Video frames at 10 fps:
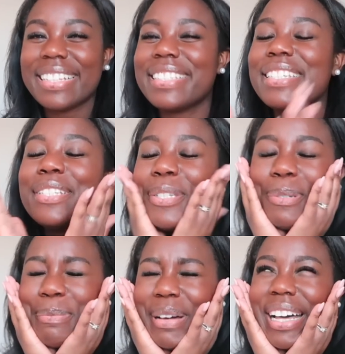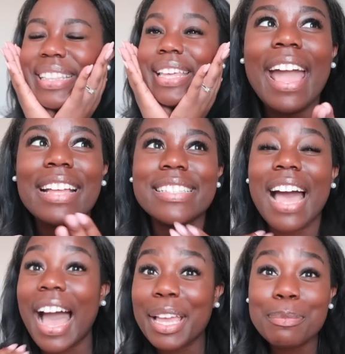It's a new month and
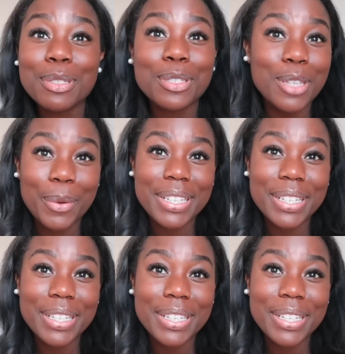I am so